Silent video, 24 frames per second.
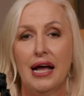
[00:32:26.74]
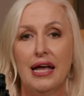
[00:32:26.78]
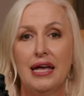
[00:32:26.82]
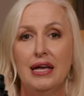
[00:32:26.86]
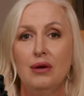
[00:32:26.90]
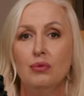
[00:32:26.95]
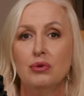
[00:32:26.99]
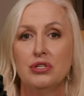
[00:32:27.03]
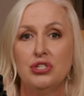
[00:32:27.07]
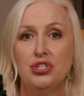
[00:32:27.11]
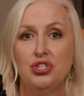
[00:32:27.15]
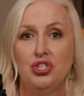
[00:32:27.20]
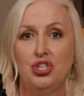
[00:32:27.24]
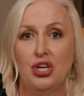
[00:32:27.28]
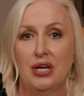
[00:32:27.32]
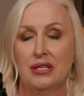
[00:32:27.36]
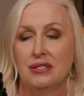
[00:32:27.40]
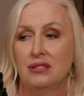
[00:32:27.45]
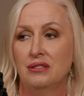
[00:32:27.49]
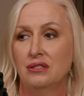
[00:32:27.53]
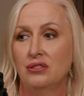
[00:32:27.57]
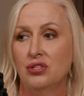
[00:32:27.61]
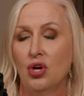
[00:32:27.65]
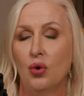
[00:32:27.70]
he was
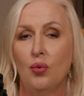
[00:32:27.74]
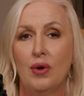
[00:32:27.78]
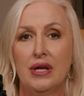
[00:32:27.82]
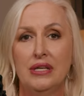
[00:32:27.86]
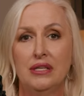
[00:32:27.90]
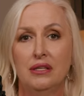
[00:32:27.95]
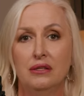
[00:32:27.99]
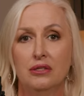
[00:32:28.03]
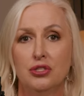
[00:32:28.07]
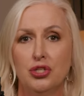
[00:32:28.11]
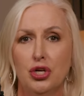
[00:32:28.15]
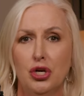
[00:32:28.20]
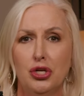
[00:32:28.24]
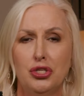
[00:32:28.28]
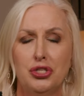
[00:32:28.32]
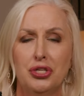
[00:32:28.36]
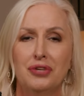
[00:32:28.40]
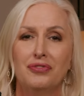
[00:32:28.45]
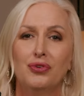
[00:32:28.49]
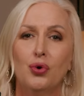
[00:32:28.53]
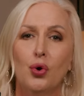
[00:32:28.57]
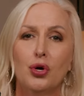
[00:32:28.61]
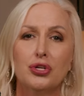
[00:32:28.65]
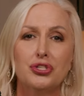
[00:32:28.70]
just so into the church.
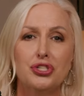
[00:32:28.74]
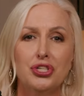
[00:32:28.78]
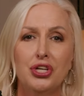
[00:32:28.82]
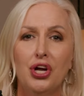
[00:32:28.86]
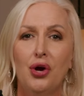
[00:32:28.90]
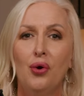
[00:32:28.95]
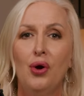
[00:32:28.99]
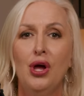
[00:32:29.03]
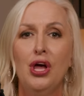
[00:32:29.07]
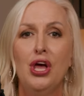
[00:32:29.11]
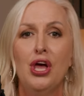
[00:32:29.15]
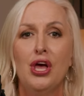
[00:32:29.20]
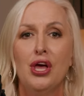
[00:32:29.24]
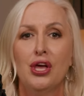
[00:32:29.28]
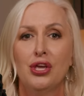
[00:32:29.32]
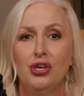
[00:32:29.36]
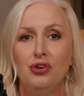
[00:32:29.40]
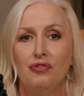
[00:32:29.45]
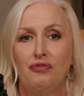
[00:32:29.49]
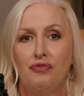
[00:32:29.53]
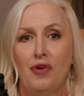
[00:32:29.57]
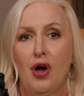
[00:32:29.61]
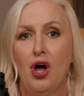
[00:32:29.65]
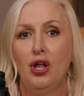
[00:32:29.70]
And of course,
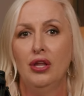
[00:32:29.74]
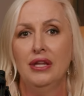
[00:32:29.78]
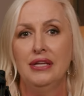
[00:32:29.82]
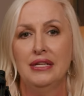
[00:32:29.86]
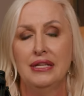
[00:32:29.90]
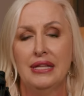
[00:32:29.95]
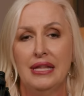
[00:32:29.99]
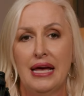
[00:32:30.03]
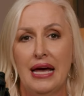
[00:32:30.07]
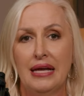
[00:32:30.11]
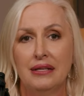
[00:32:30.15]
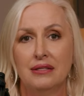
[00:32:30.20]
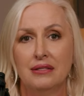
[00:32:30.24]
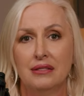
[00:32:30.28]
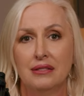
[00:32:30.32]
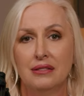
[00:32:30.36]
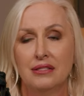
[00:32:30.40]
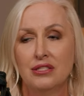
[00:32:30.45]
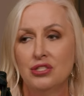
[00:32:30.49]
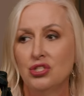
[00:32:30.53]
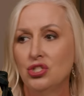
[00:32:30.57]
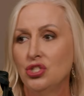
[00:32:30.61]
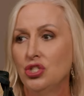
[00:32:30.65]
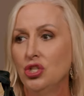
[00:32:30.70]
you fall into that
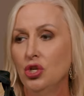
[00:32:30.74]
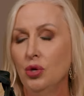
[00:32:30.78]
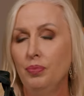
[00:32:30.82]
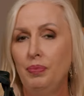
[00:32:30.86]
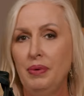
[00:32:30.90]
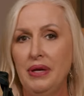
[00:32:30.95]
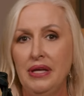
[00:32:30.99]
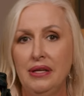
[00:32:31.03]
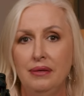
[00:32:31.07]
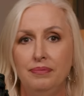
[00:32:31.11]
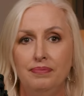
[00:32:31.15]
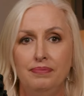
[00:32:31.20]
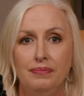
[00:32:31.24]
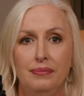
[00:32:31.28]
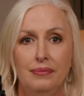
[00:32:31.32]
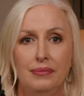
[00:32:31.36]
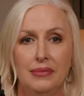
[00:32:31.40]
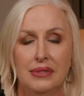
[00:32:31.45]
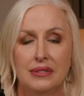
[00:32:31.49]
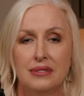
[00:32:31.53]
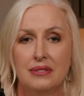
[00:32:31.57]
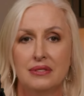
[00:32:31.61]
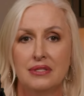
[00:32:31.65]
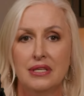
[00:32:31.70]
stupid
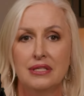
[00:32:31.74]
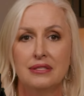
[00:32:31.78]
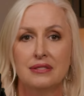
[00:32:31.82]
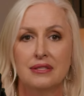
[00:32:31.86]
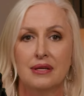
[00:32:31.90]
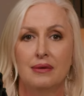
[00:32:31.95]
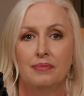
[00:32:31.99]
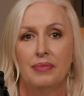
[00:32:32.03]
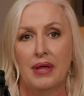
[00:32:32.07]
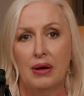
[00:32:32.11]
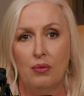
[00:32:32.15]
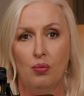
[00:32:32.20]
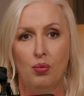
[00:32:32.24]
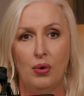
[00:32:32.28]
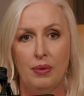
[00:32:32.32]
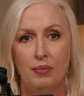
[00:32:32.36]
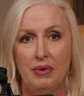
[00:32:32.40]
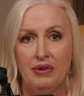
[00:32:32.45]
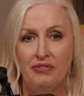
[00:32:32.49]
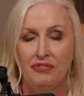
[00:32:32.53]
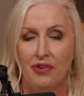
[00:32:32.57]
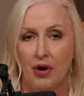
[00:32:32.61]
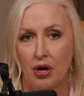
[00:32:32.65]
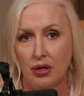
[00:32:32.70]
system that
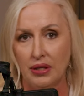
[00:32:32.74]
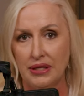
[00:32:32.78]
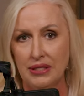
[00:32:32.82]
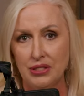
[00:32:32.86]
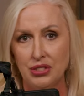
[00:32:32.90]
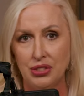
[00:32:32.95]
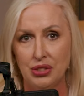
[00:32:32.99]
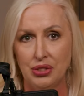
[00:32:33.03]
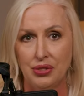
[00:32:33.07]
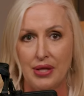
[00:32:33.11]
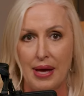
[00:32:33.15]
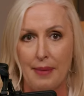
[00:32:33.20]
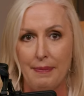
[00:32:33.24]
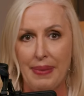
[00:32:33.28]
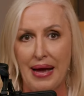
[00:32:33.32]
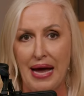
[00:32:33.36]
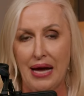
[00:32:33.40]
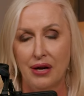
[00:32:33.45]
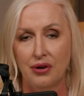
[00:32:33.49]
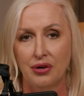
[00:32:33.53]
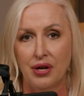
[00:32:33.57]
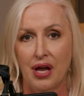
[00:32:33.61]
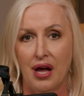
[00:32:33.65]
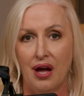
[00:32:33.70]
women fall into, that
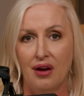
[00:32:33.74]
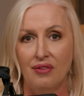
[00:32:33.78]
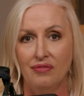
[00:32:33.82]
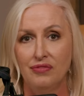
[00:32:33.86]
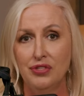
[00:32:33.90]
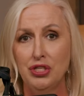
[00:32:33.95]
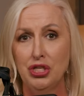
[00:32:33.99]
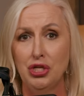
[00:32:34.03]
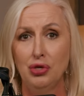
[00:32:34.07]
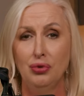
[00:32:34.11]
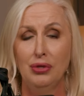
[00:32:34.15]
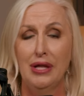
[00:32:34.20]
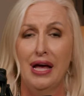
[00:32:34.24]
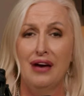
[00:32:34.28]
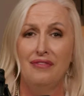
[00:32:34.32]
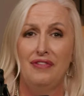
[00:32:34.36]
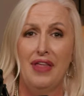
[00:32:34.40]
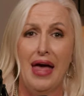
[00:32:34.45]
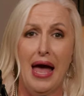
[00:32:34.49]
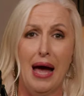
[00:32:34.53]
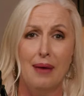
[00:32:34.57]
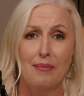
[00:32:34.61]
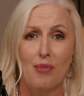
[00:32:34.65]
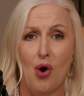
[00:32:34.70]
pattern of, do you love
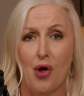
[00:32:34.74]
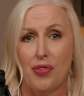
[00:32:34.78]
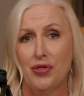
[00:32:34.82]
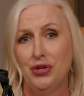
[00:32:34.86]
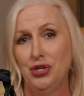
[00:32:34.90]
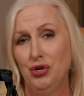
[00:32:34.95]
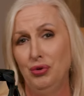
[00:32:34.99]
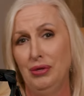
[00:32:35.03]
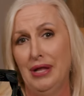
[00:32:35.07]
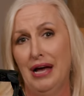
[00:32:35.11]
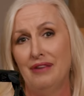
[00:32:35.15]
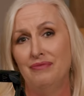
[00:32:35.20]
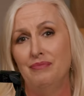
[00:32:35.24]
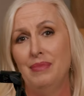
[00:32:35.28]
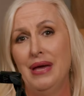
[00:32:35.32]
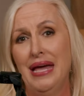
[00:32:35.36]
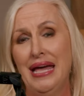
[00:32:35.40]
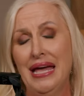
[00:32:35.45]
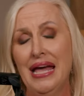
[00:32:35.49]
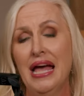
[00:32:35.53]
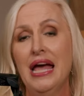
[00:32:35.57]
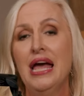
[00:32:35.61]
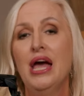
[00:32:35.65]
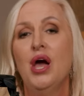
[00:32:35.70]
that more than you love
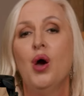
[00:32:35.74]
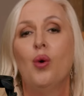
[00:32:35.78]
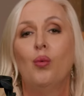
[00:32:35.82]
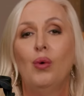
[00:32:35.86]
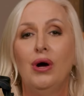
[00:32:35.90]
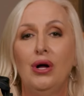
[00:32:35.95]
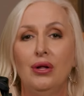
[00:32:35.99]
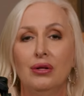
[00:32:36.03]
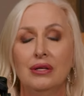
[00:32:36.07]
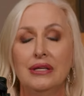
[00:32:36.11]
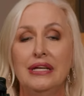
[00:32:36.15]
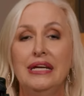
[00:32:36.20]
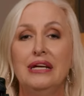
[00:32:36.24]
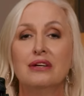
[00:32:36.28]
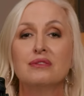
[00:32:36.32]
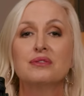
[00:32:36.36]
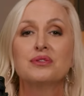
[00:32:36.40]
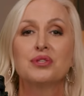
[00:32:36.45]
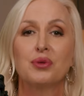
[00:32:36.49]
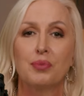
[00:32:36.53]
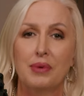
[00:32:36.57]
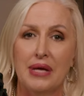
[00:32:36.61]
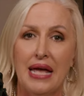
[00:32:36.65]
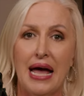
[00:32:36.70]
me? Well,
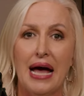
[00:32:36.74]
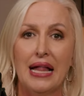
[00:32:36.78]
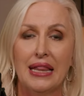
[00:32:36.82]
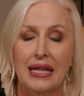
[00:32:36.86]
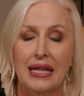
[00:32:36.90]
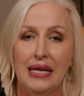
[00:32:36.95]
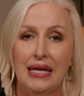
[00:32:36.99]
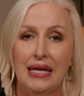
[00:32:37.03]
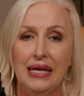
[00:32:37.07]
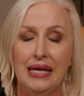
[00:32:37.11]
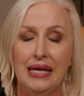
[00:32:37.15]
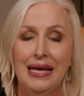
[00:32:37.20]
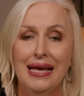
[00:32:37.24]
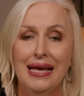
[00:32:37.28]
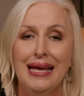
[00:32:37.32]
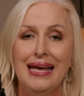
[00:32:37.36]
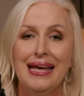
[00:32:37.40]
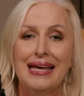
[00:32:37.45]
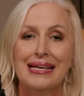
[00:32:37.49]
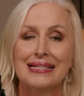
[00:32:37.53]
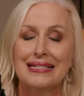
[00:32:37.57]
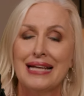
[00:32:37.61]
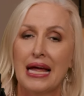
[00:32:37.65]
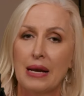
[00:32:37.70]
here's the reality.
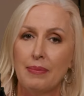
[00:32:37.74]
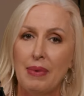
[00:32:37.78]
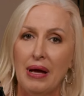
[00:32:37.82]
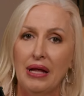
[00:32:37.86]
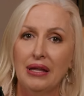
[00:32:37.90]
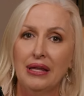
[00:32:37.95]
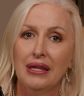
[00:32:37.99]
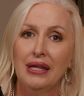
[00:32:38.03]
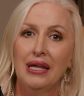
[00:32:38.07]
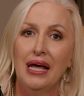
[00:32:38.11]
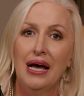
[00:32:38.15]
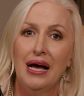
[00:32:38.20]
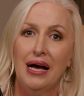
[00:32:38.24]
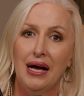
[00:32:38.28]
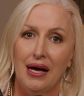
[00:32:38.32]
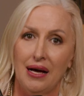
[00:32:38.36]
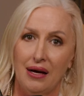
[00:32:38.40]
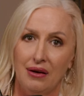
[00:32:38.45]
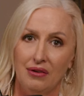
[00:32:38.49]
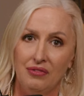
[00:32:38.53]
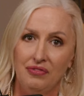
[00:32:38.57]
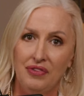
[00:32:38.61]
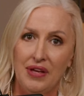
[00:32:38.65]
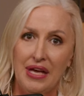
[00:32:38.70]
It's not about
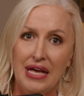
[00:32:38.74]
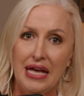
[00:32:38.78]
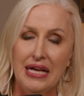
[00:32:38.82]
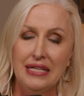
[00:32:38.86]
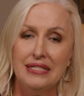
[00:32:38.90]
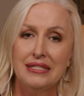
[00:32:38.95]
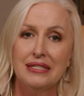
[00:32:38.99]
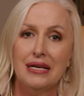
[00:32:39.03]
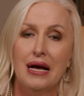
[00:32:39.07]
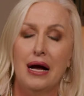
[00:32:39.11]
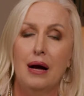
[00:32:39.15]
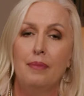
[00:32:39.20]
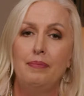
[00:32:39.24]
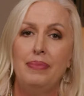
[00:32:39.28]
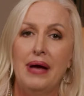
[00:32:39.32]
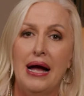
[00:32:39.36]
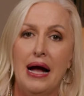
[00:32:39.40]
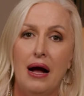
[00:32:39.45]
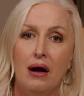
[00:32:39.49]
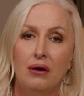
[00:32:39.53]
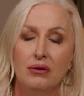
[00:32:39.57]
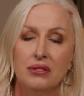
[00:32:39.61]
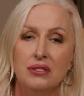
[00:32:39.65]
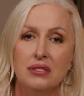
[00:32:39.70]
love. It's
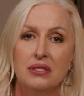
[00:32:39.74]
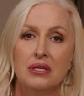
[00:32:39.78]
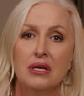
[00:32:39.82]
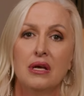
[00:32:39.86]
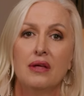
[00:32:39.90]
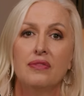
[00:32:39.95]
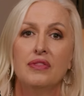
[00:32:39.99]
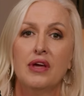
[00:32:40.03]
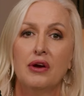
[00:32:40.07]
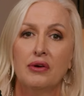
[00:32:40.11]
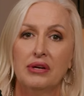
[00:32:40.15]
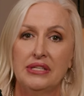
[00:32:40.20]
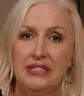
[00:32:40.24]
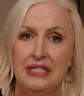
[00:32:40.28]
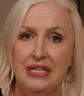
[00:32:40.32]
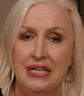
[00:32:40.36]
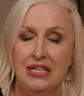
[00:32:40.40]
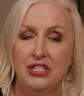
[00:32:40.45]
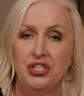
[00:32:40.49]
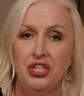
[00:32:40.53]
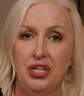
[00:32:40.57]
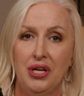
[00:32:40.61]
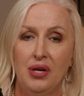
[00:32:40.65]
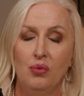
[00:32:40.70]
about their
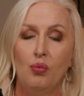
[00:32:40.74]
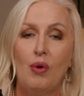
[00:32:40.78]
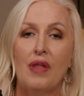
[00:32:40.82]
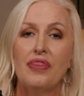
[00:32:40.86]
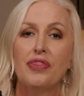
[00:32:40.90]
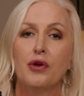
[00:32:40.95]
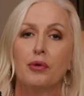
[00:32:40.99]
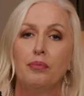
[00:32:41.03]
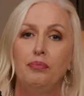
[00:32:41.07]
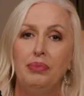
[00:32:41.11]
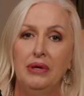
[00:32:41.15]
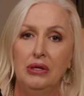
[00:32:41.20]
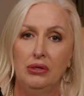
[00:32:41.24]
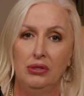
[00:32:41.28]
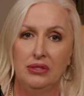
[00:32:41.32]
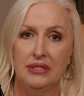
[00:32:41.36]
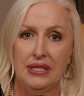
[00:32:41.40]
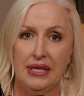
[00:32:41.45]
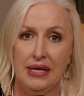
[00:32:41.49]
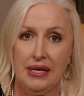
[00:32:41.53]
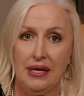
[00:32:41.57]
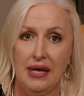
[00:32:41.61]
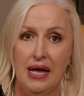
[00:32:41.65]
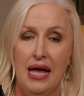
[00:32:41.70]
attention and what they're
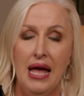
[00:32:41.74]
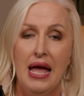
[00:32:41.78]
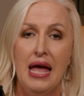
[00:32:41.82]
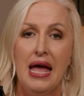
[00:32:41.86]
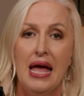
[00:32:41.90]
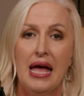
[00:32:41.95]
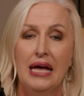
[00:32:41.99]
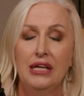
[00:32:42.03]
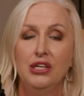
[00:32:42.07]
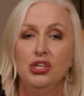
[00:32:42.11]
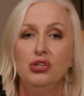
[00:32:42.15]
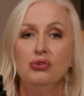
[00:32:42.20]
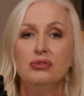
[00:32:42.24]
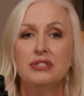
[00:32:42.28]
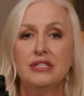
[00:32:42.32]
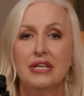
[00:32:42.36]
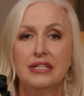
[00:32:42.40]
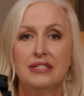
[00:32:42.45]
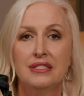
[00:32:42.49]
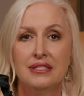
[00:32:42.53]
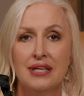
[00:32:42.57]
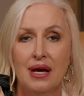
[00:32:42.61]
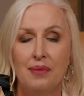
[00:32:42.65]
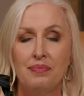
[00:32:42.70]
building. And you
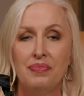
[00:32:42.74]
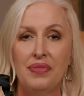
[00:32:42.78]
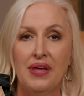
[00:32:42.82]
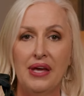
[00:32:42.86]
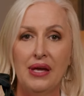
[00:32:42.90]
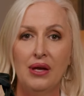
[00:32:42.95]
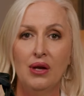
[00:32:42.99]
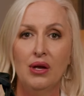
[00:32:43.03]
said something,